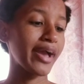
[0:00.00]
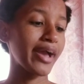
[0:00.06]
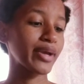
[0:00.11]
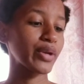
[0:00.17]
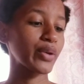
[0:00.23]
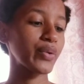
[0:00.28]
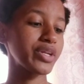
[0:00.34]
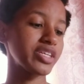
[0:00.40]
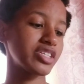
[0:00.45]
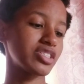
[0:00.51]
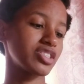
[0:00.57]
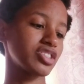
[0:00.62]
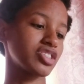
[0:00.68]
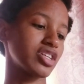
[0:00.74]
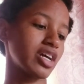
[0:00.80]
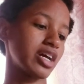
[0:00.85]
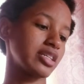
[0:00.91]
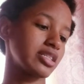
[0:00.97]
Quick
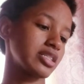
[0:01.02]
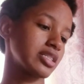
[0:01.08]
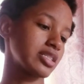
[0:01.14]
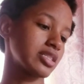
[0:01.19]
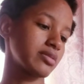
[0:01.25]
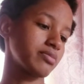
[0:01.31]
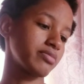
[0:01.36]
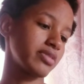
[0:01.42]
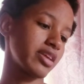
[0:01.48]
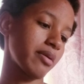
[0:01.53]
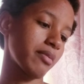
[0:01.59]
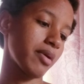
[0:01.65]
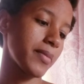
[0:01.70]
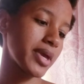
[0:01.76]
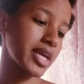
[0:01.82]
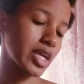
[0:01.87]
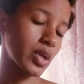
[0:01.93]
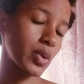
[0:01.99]
decisions. Yeah, I
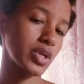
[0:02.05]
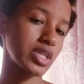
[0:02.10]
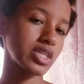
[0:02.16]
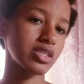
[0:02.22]
make quick